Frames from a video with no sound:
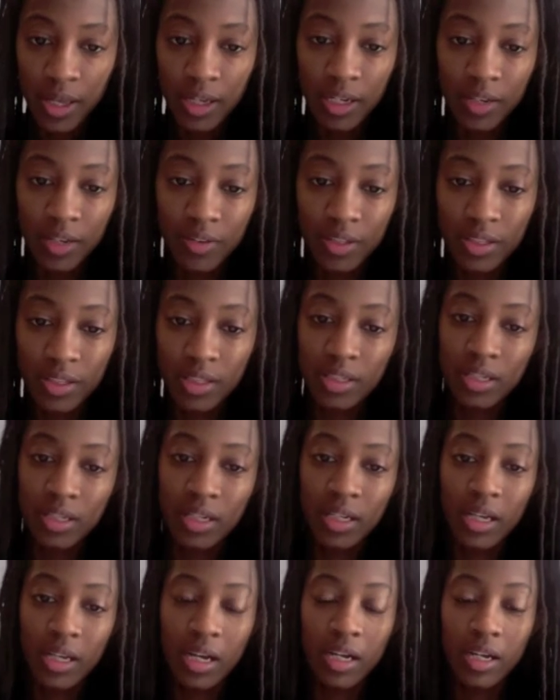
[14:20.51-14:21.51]
Now, this
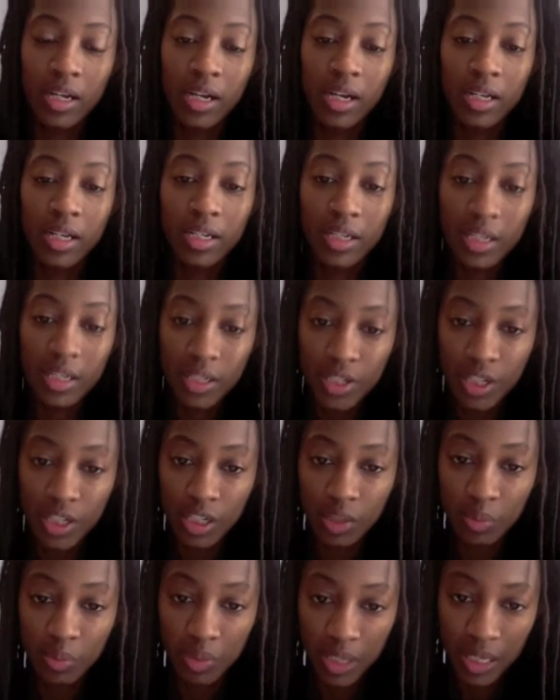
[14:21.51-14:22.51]
isn't a
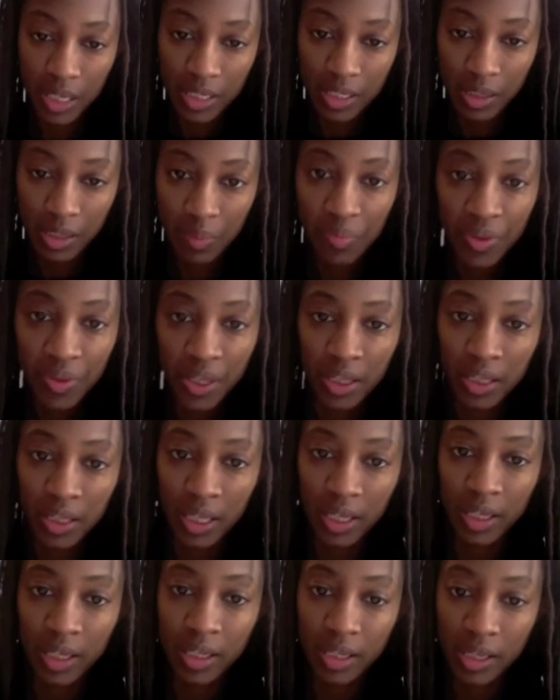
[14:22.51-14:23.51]
condition, but it's something
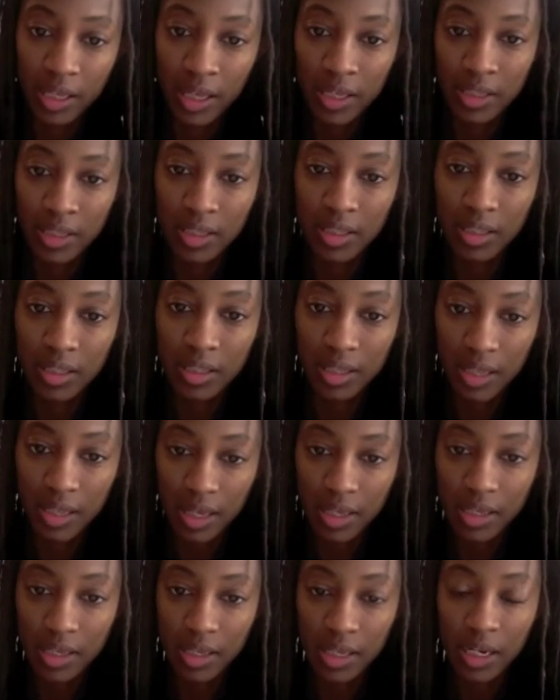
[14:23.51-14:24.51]
that
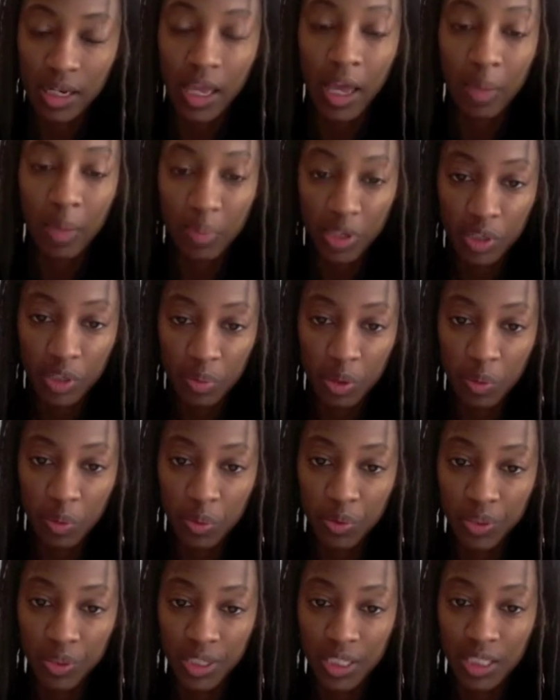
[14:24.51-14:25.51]
can happen to
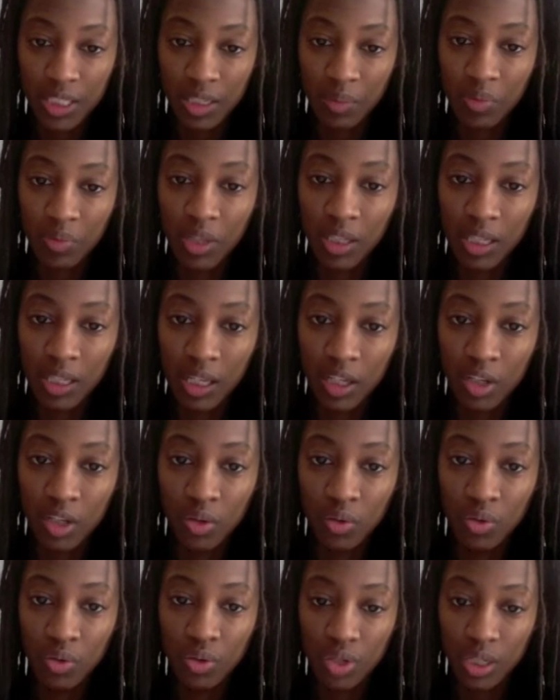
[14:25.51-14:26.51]
people and is something that you
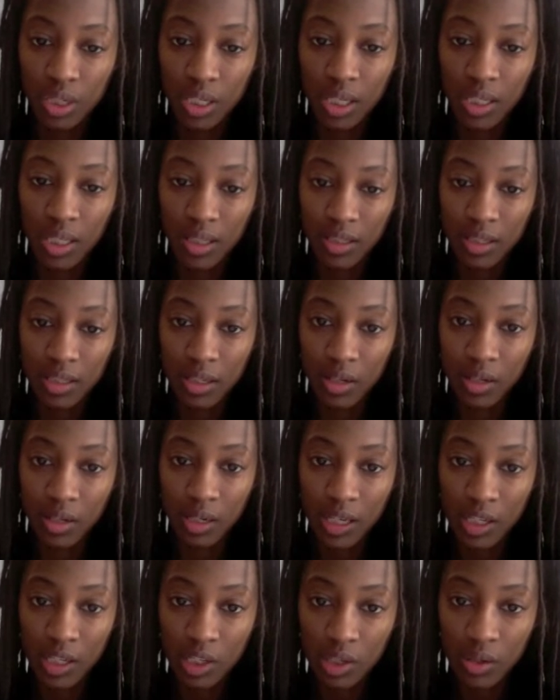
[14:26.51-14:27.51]
usually elicit on
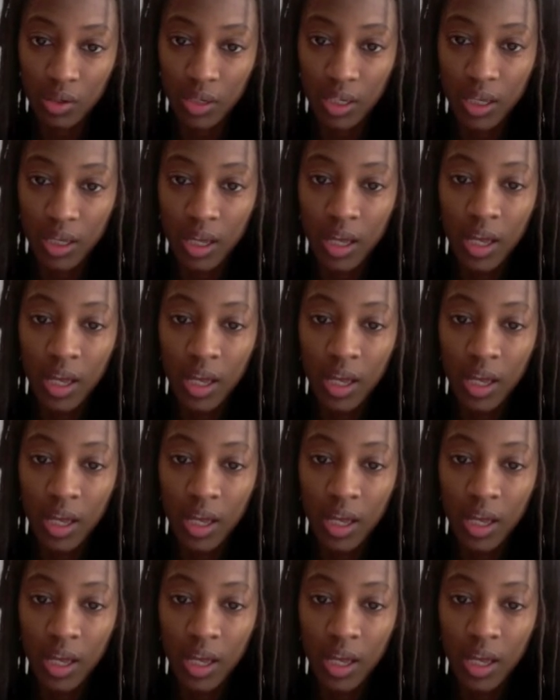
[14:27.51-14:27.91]
history.